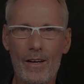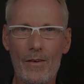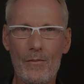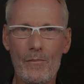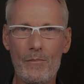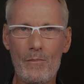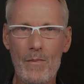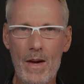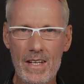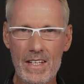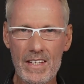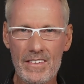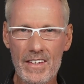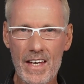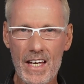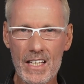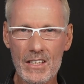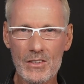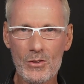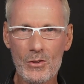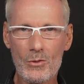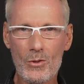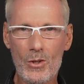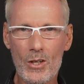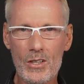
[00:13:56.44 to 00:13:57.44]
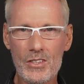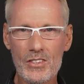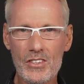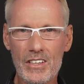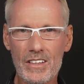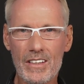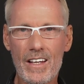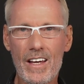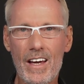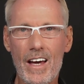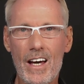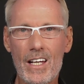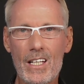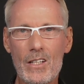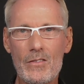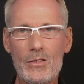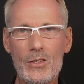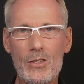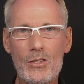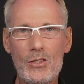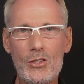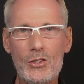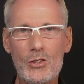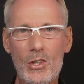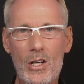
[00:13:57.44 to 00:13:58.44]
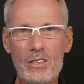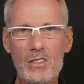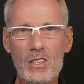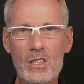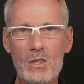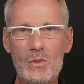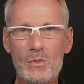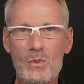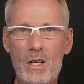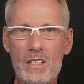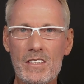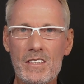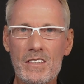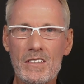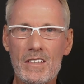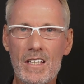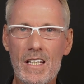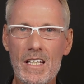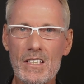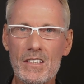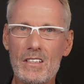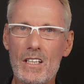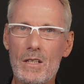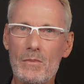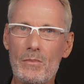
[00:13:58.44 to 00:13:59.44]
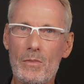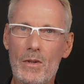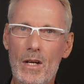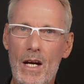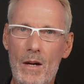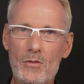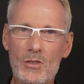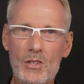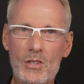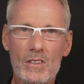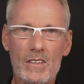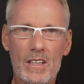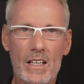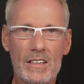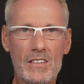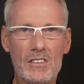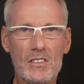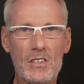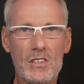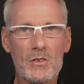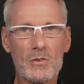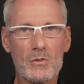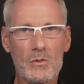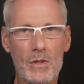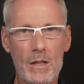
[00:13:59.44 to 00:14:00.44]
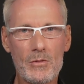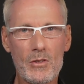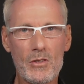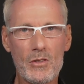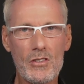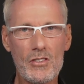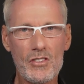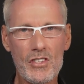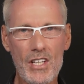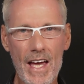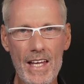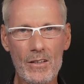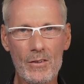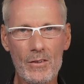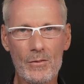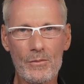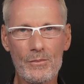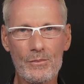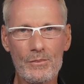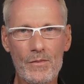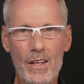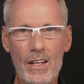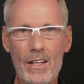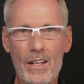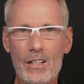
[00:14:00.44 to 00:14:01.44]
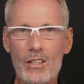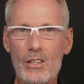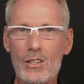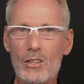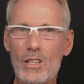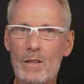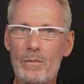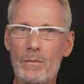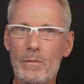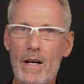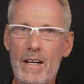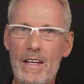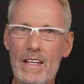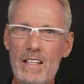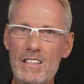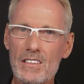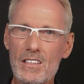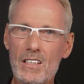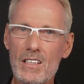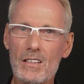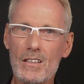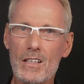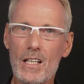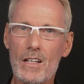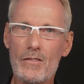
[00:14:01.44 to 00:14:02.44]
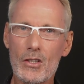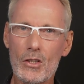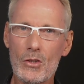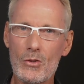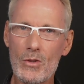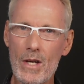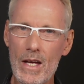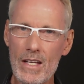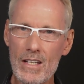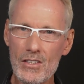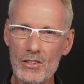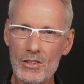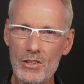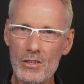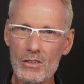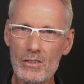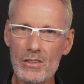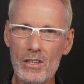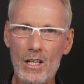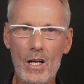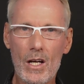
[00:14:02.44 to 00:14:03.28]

Many thanks for watching, and if you enjoyed this presentation then perhaps you'd like to subscribe to the channel. You'll have my instant love and gratitude,